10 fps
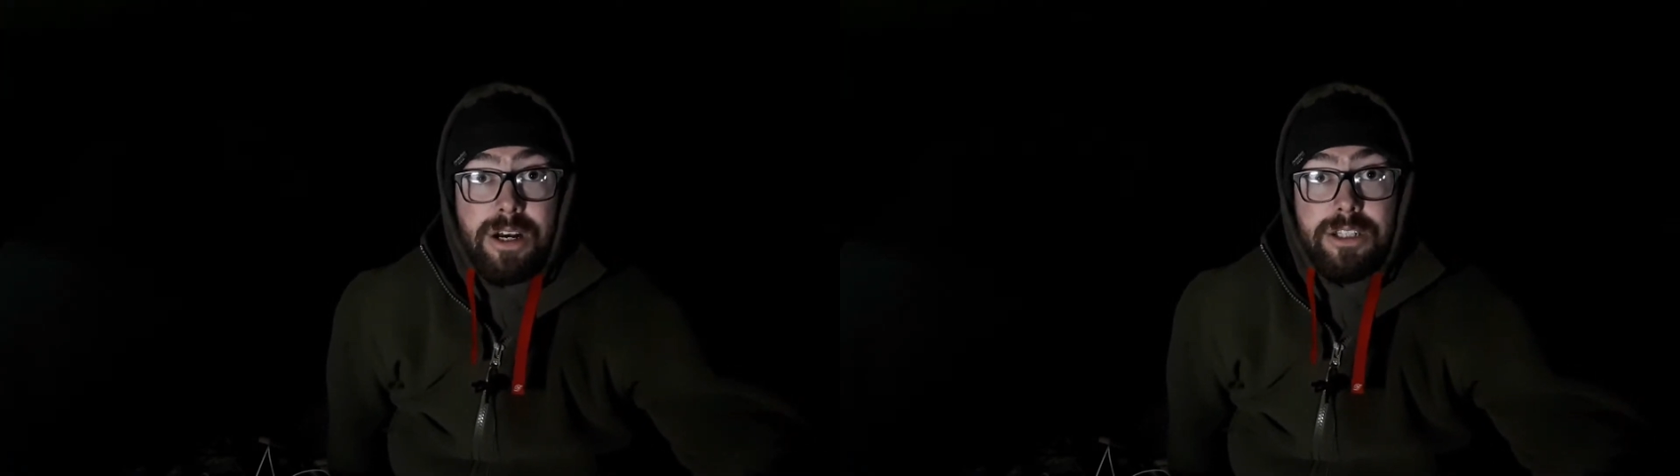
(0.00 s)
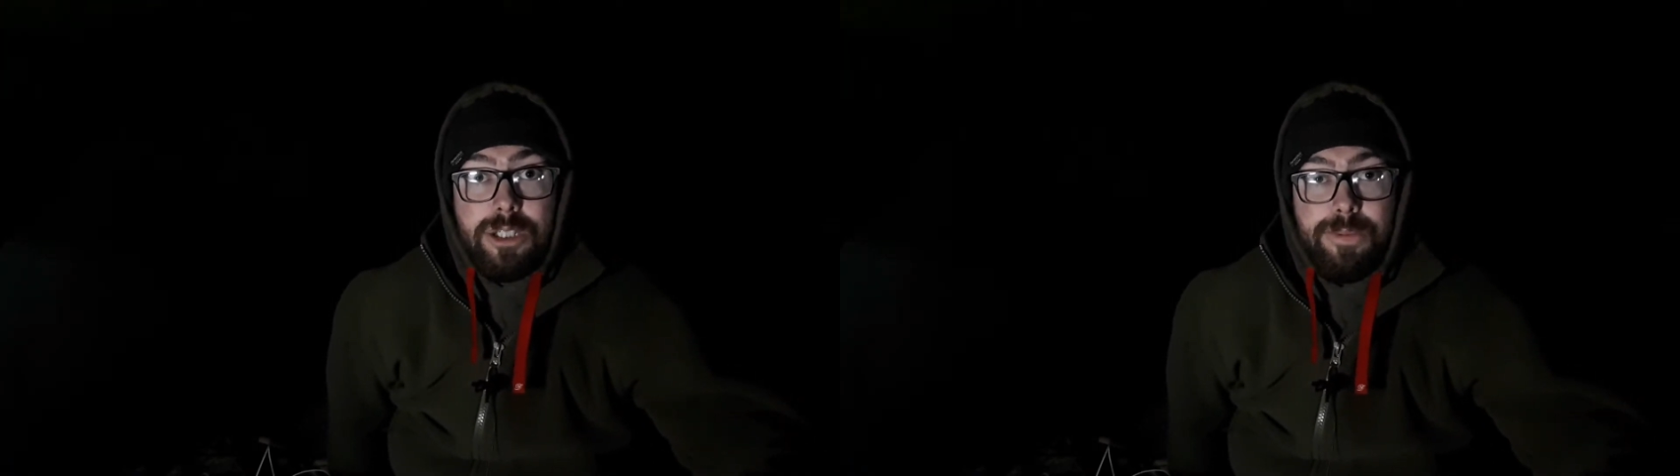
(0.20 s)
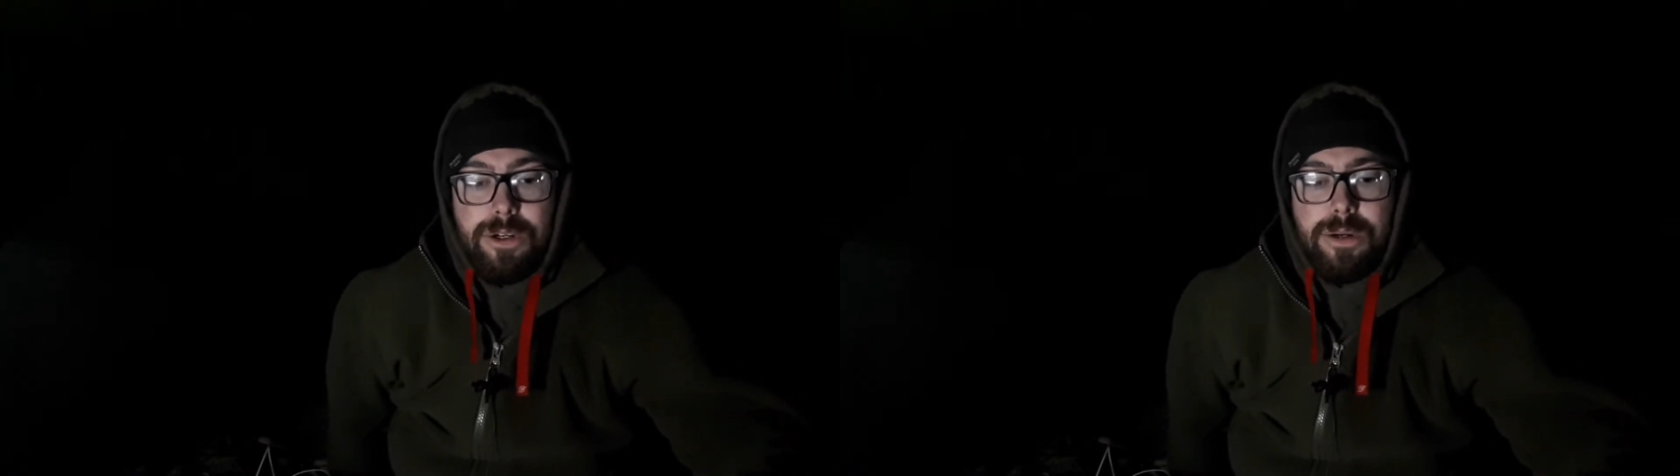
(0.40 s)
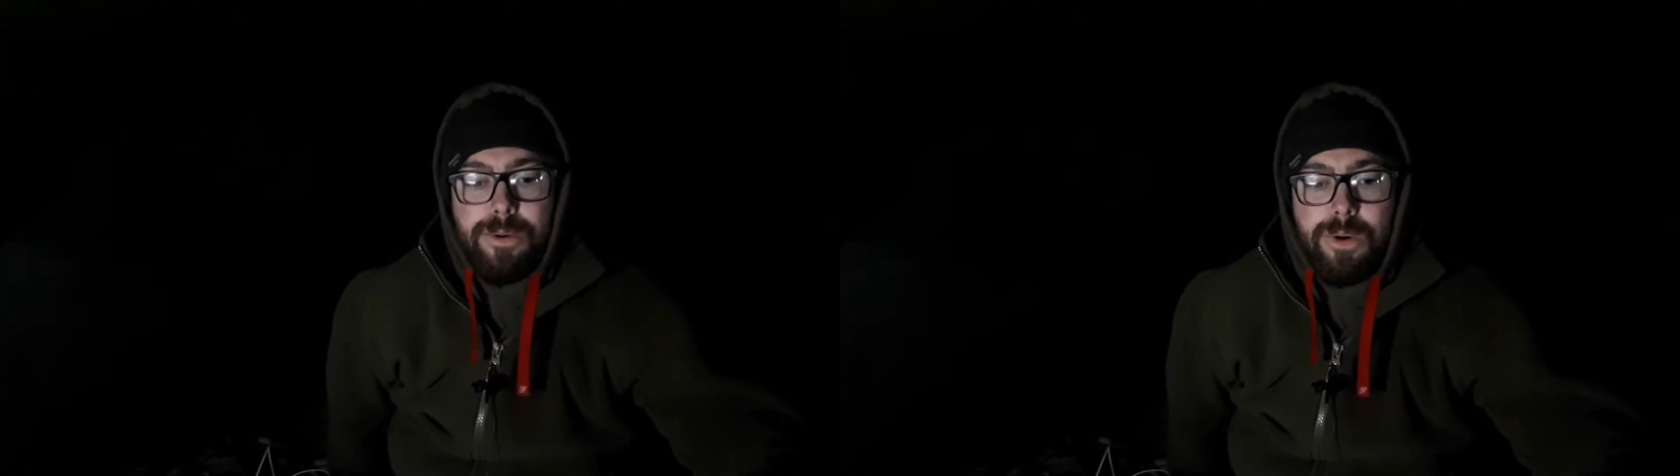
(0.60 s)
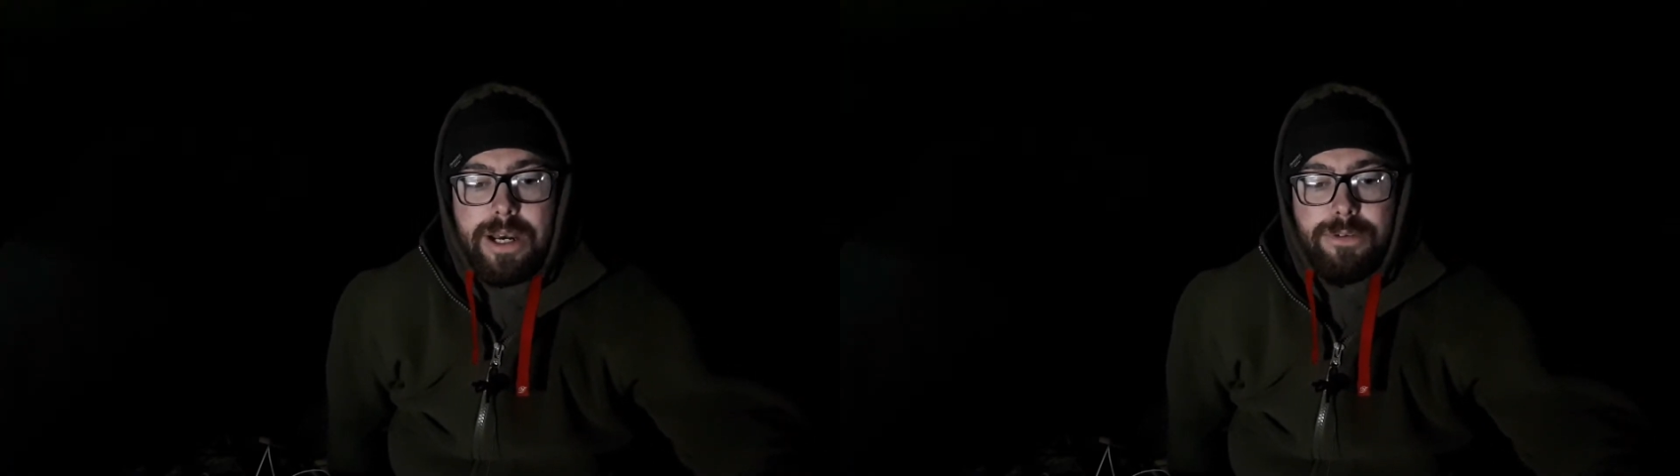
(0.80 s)
can't spook them
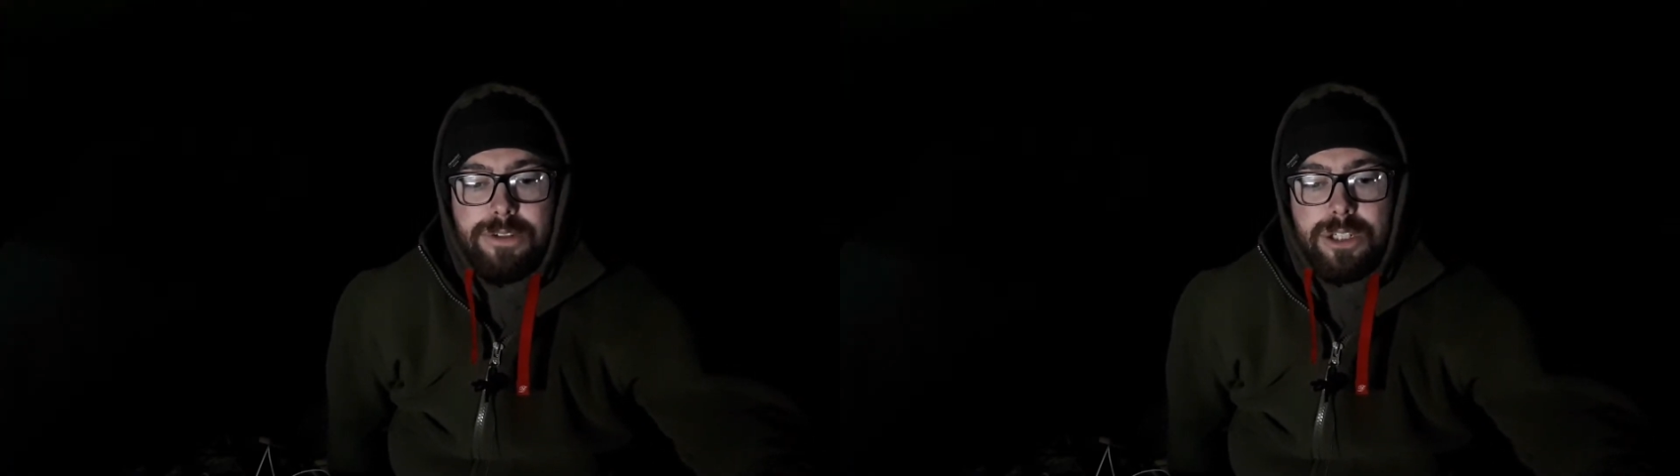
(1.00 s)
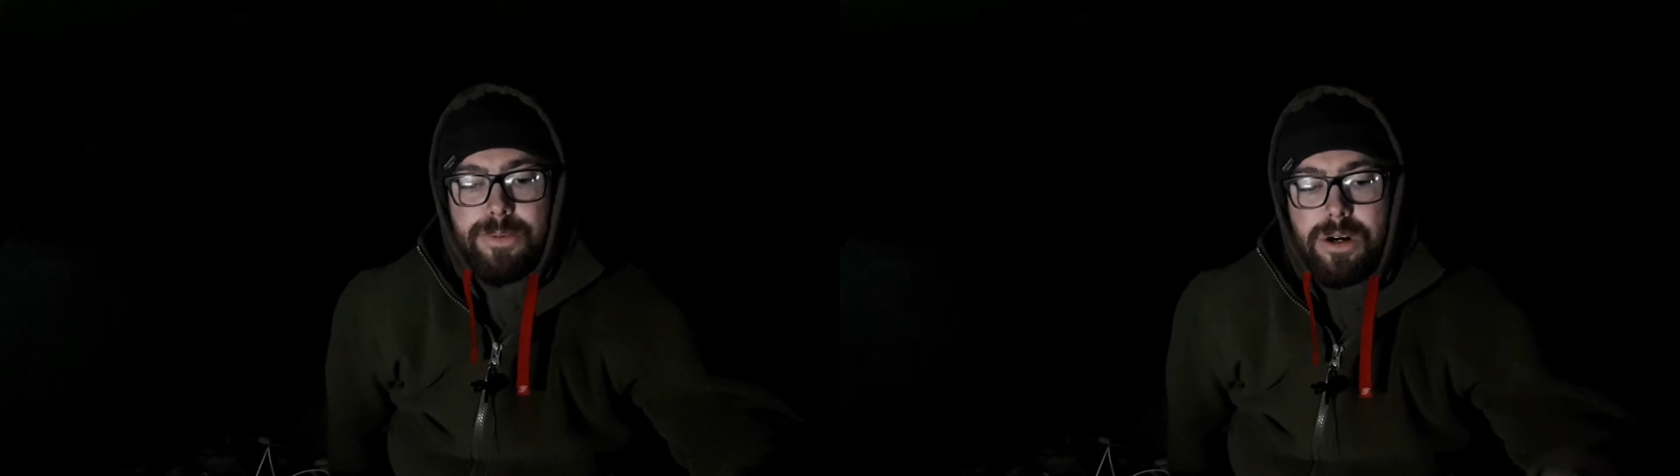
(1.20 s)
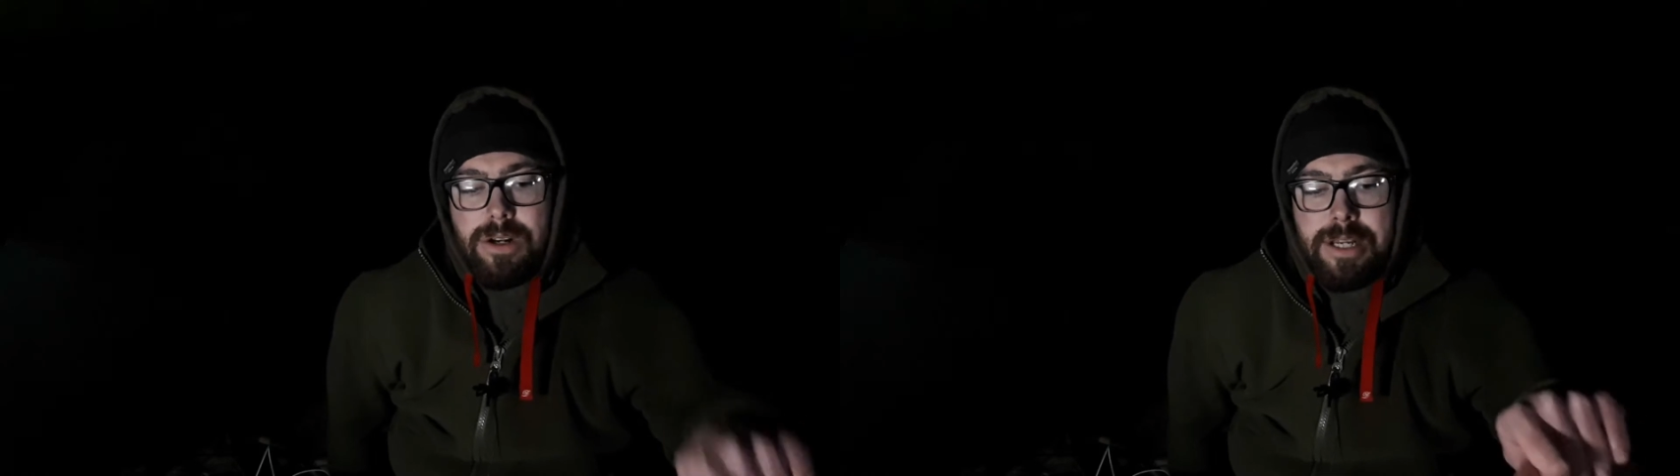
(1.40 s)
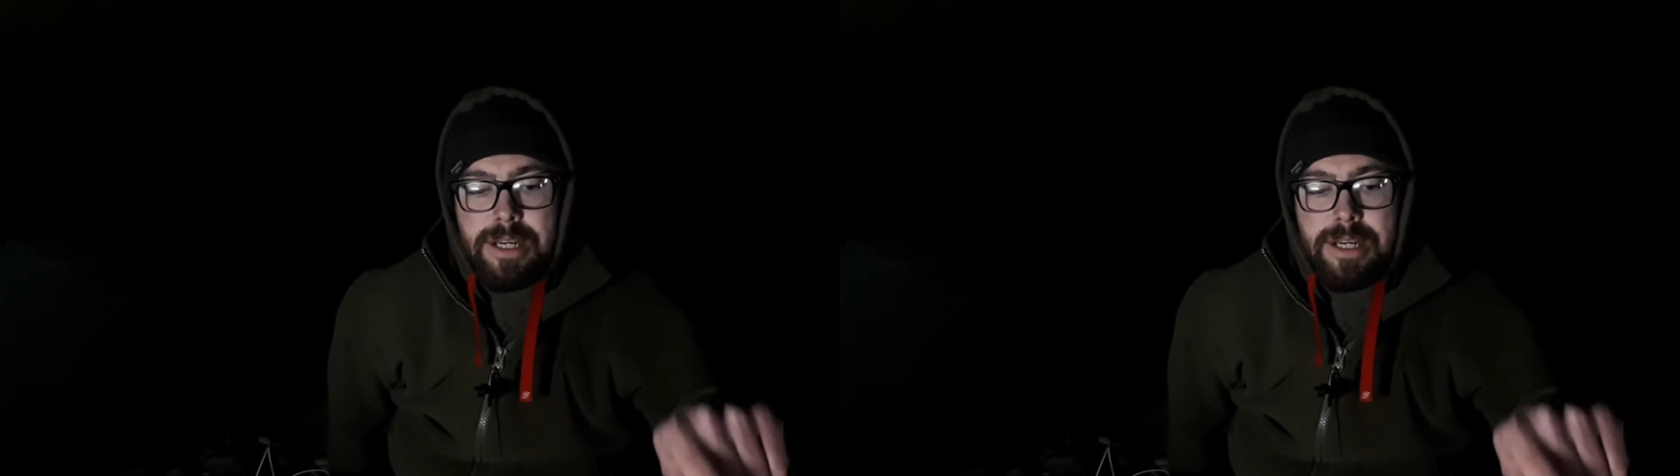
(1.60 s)
away off the spot,